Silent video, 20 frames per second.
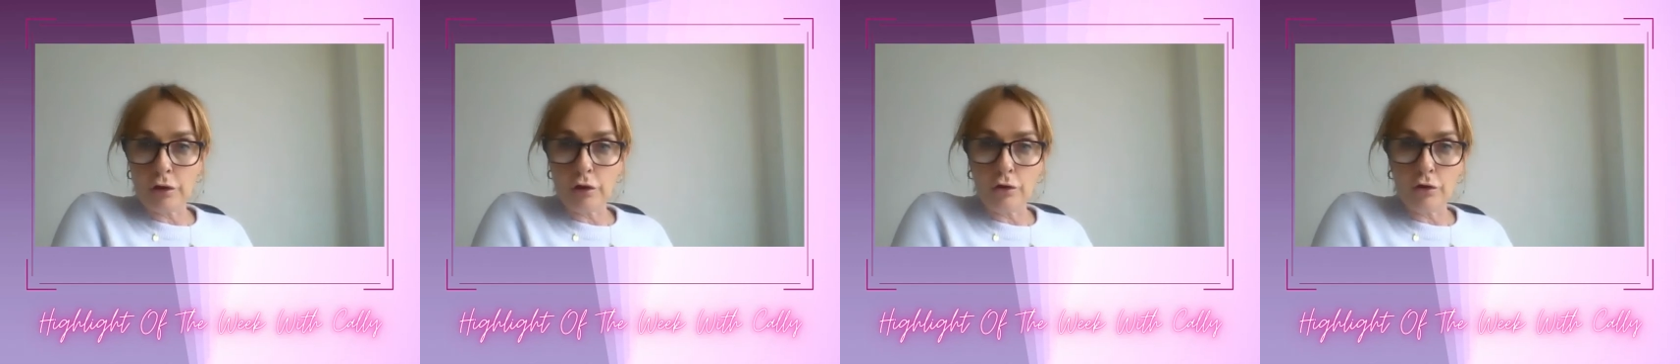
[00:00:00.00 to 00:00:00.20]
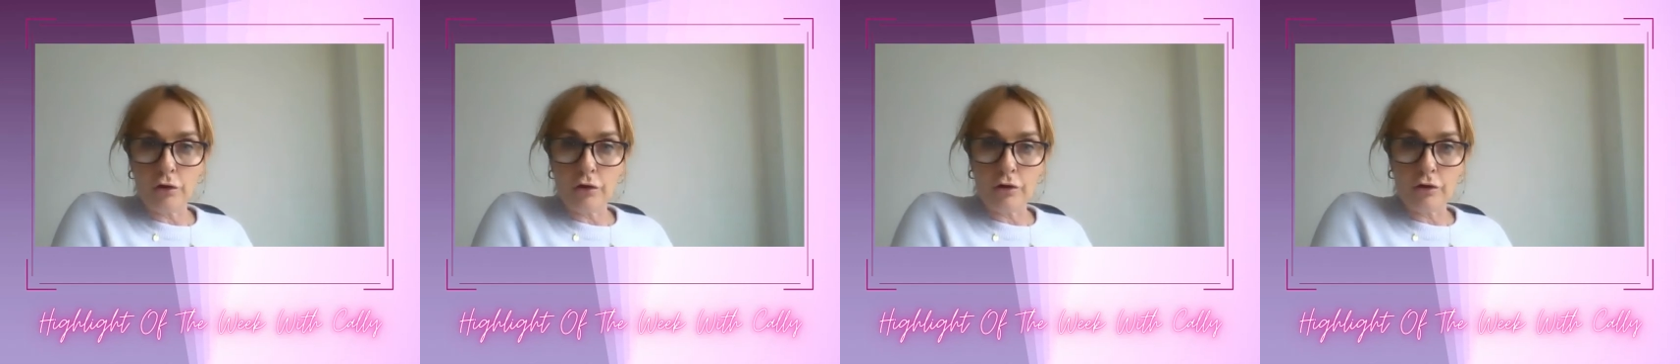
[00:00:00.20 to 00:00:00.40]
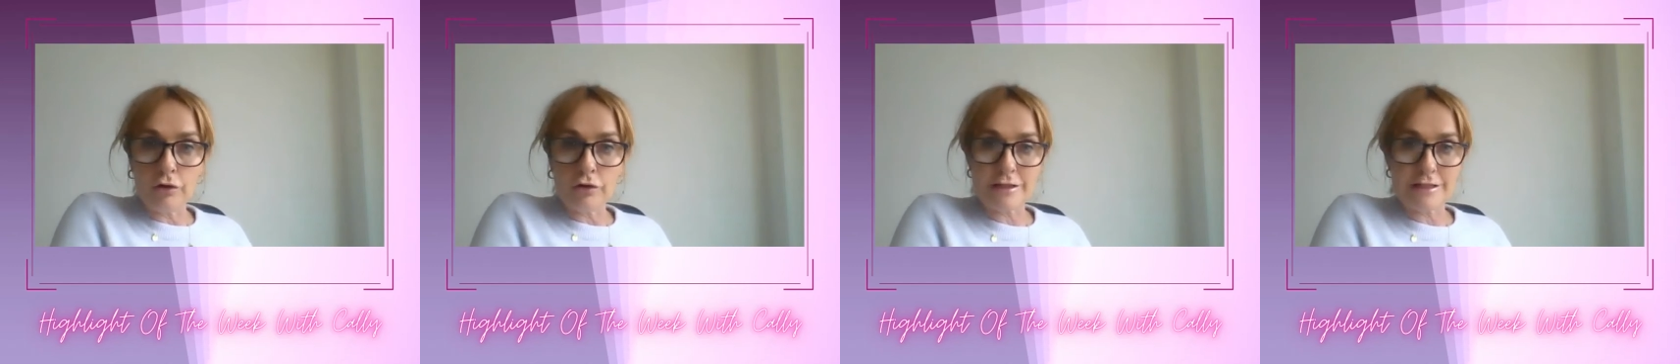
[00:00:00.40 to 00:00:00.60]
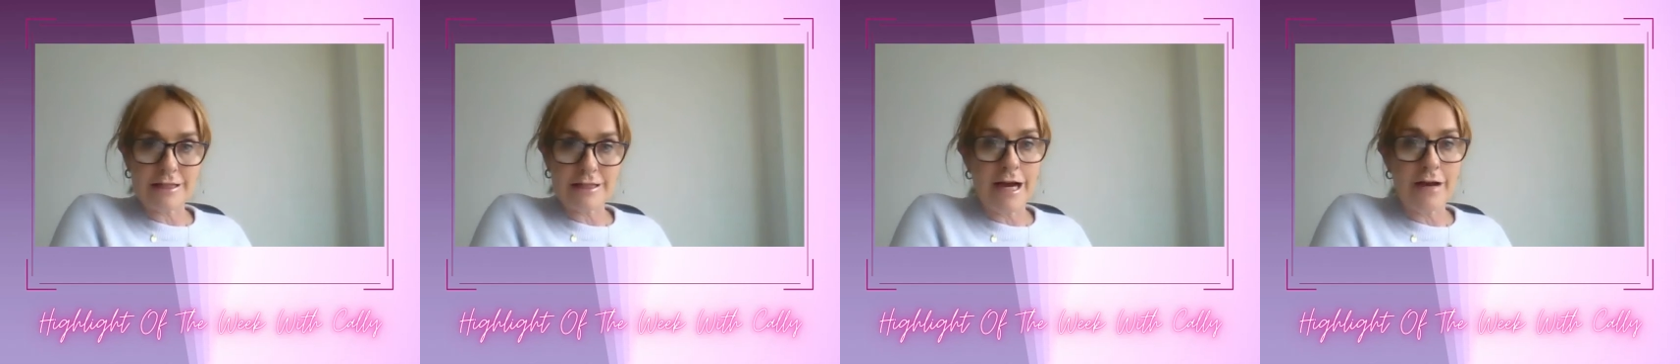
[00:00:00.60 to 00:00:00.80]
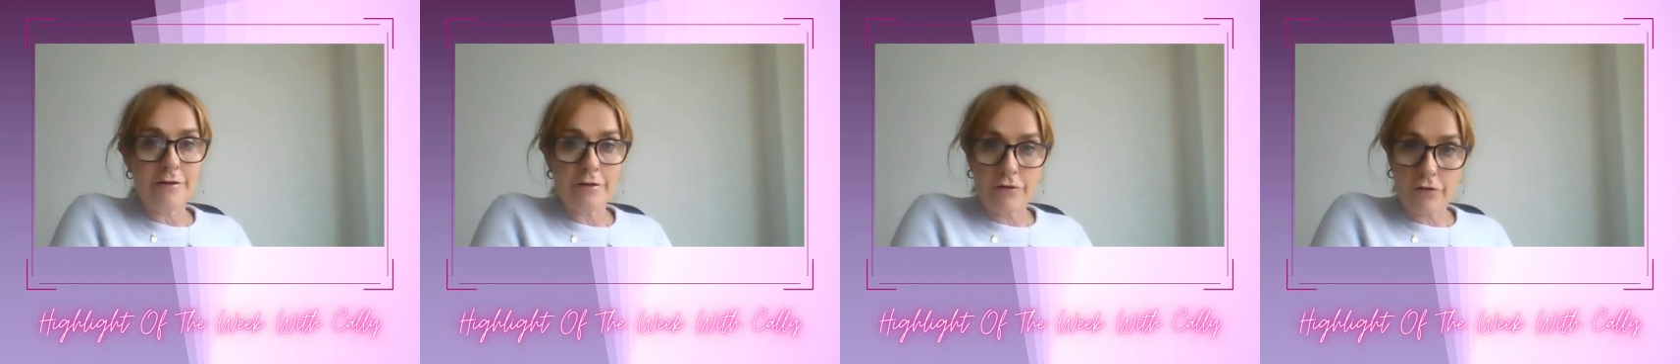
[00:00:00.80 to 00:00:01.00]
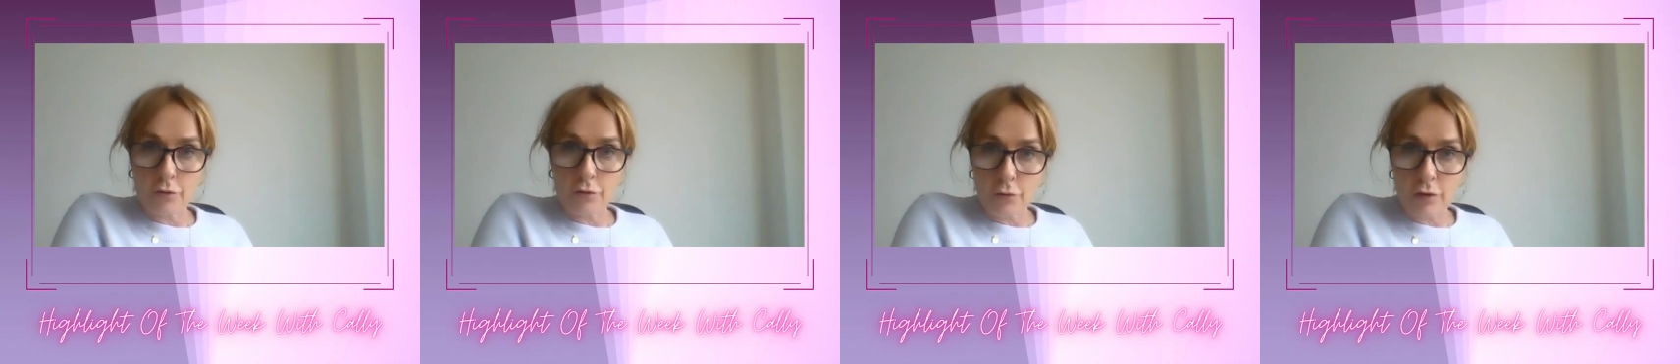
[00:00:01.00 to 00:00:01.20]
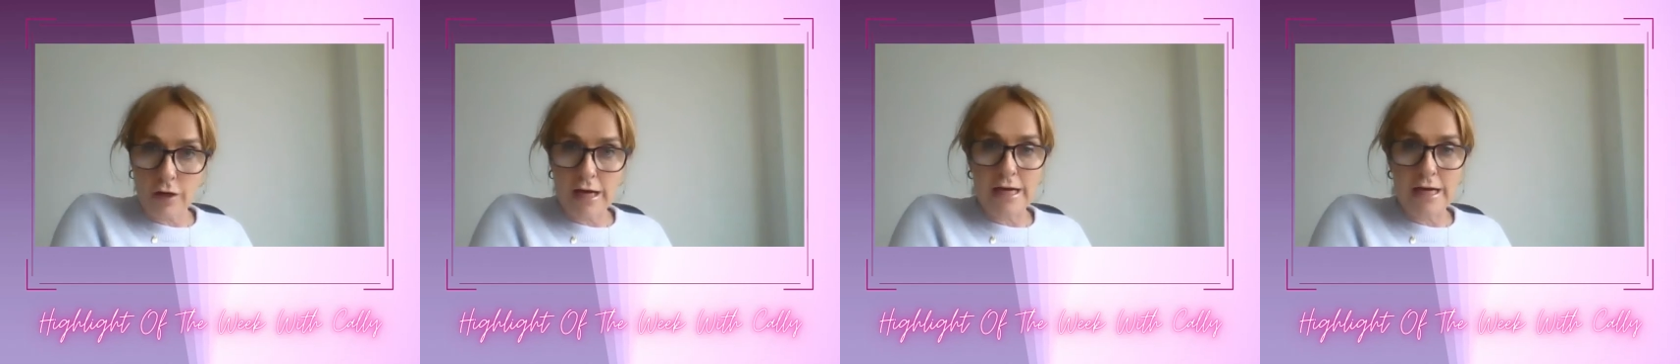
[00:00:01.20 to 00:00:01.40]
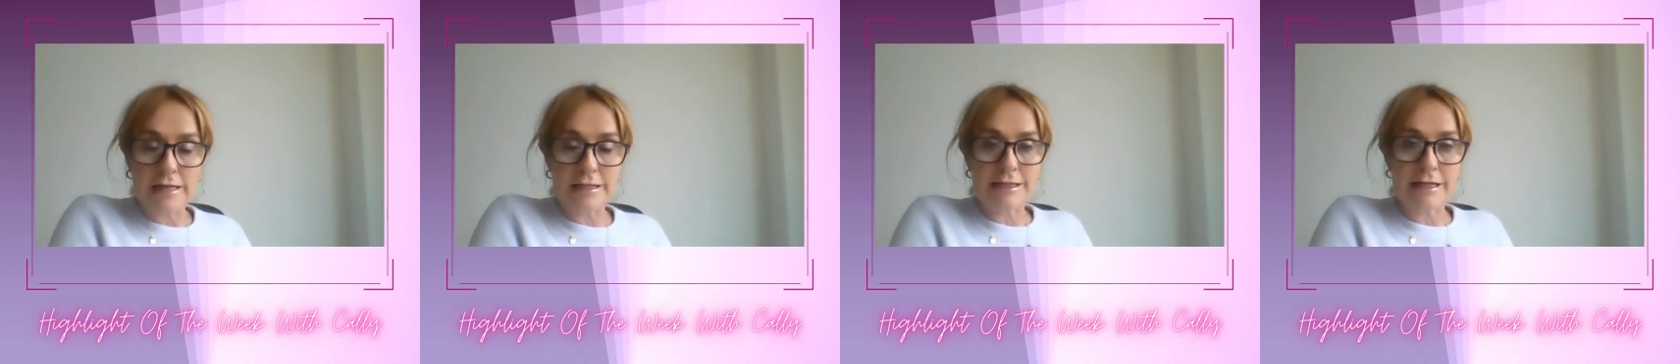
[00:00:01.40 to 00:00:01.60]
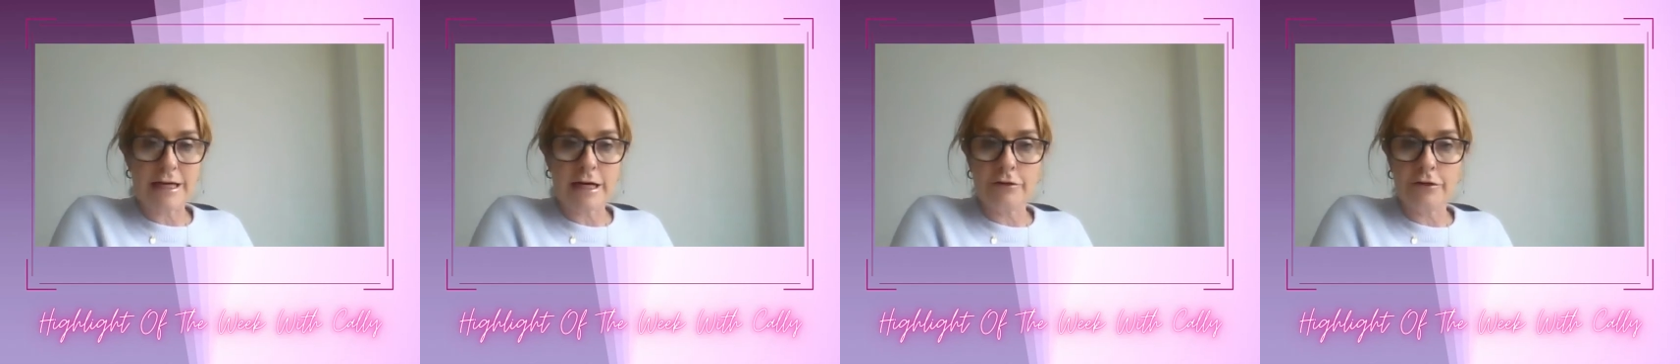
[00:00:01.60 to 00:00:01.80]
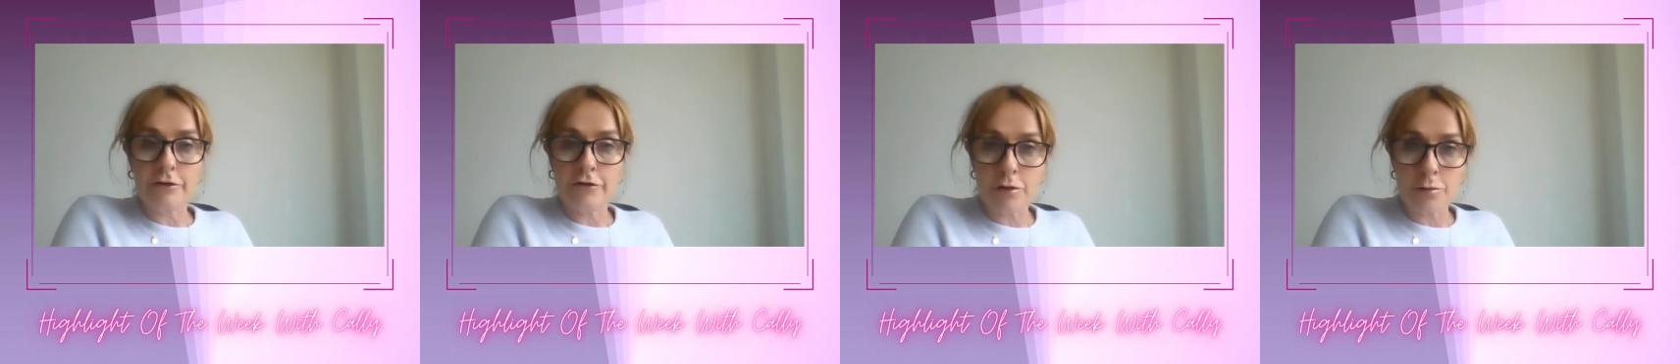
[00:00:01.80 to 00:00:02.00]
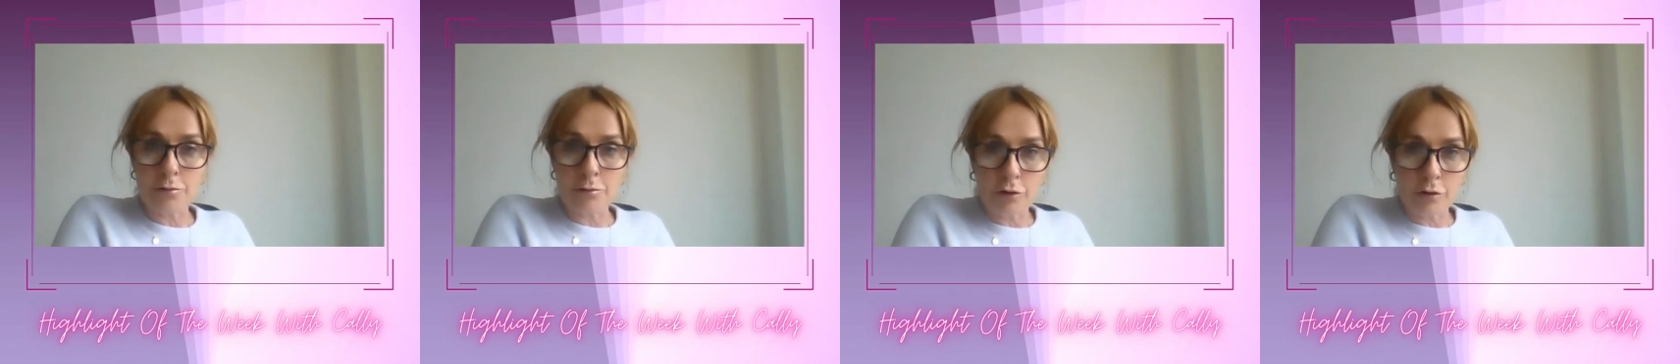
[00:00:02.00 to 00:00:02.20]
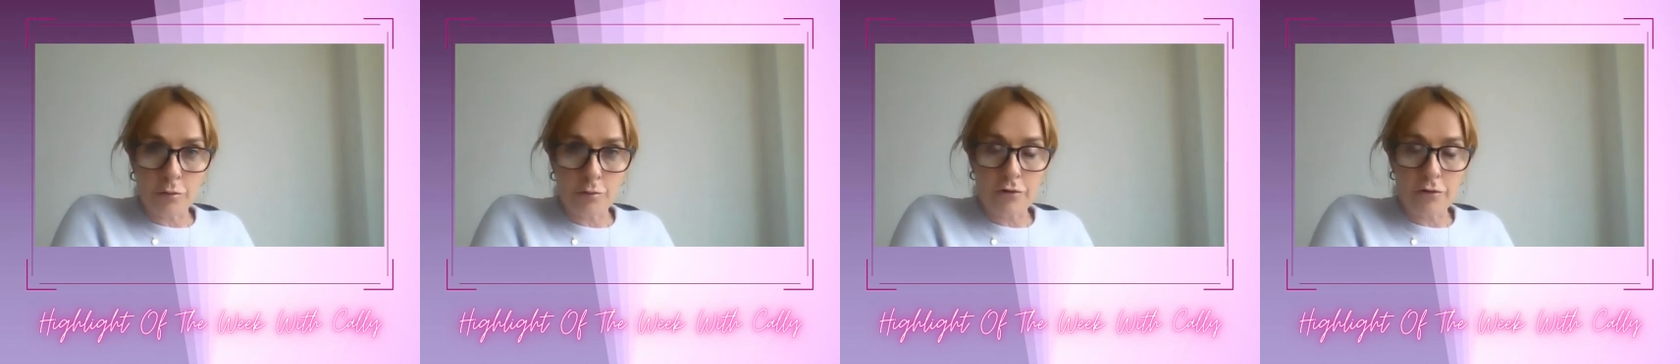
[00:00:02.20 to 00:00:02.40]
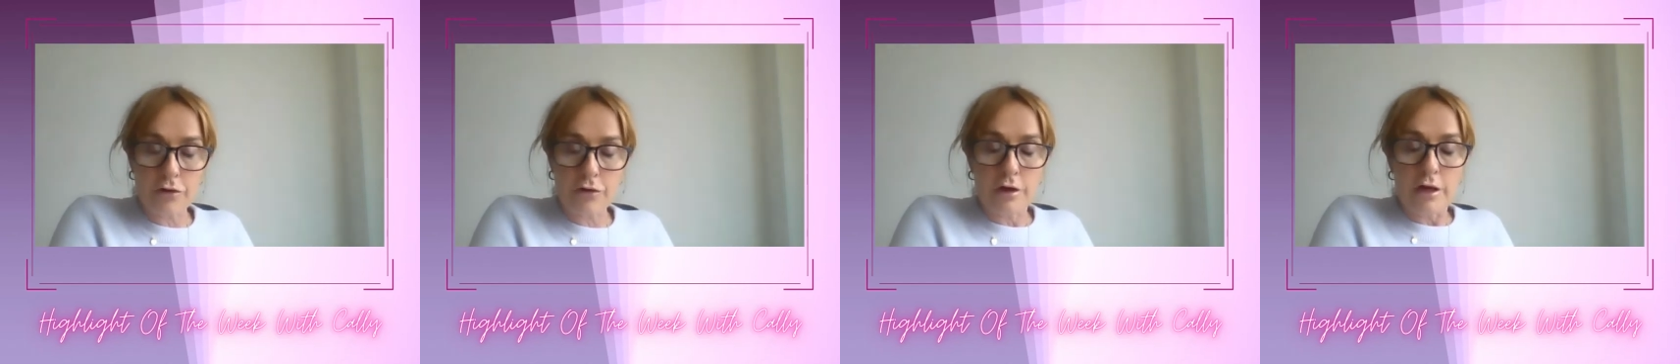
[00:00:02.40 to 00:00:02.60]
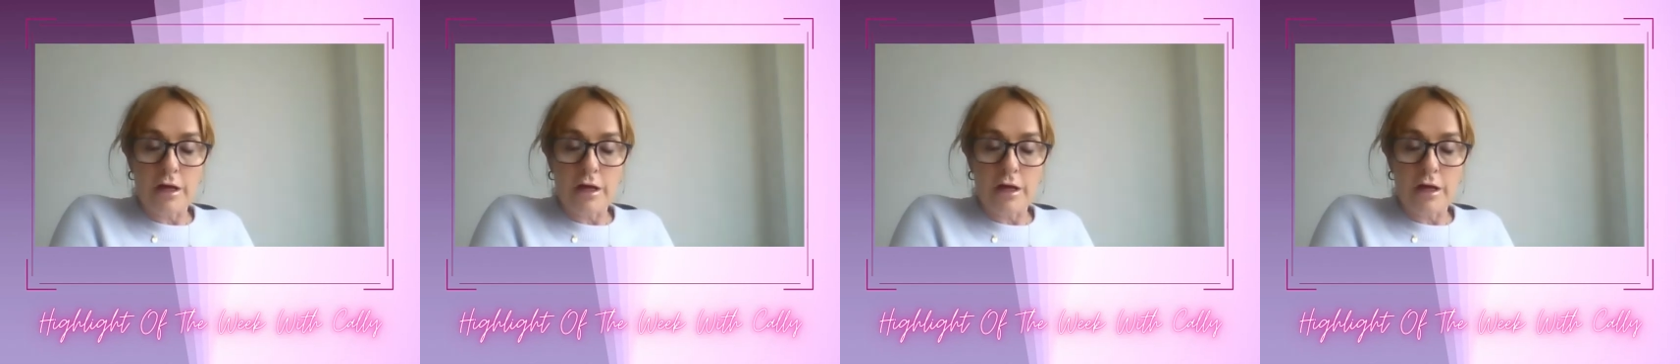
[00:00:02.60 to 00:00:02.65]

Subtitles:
your star of the week, star of the month,